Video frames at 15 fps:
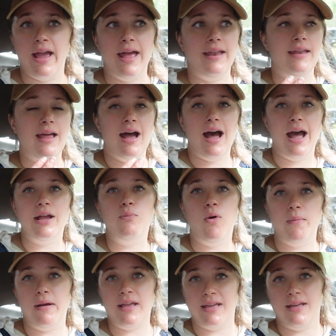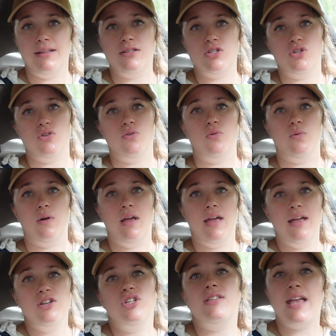and I want my kids to
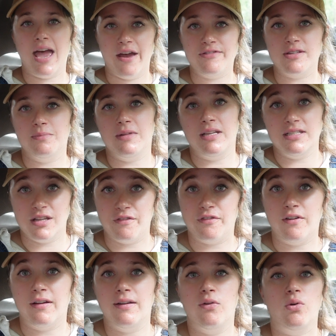just have something different,